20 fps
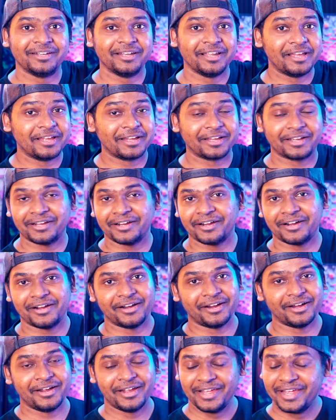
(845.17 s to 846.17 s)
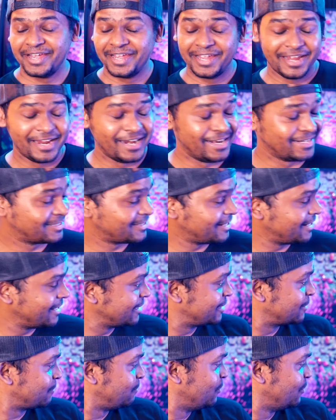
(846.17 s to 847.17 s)
Like it's running
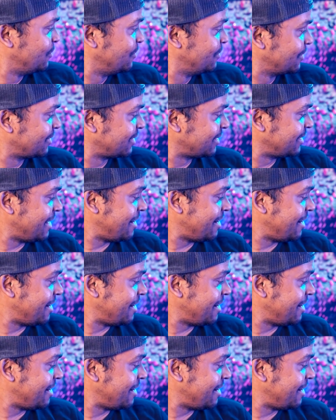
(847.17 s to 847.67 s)
smooth.